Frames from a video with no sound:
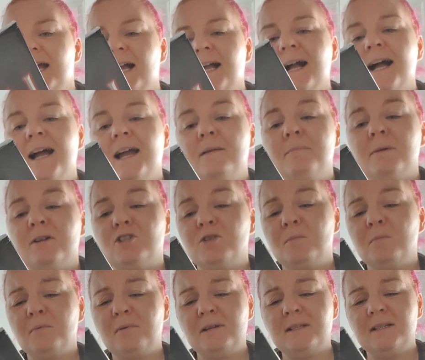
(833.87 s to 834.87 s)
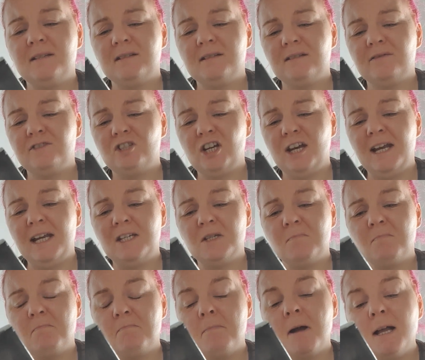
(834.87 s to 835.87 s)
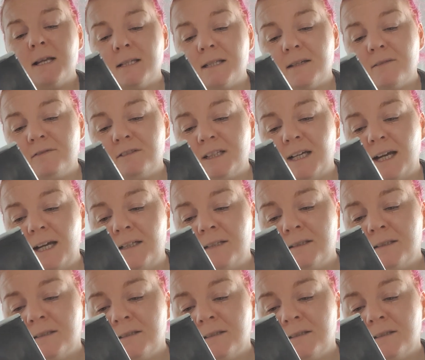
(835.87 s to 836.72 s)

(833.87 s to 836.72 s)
I can't imagine prisons have changed massively.